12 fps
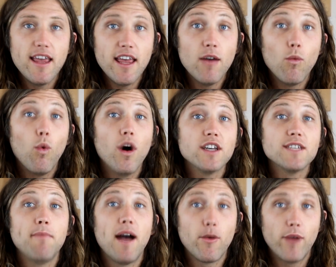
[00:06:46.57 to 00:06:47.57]
It
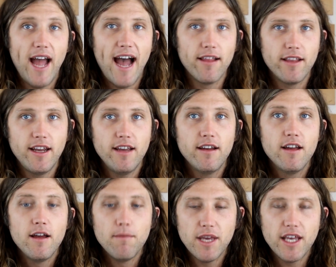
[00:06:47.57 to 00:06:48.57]
was my reality.
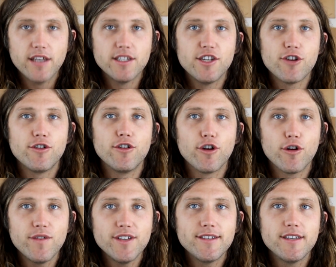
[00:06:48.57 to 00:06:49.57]
Because your
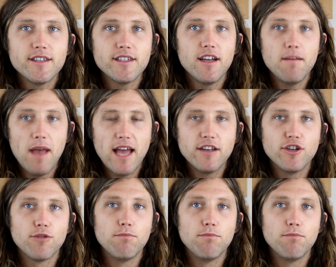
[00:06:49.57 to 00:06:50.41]
nervous system and your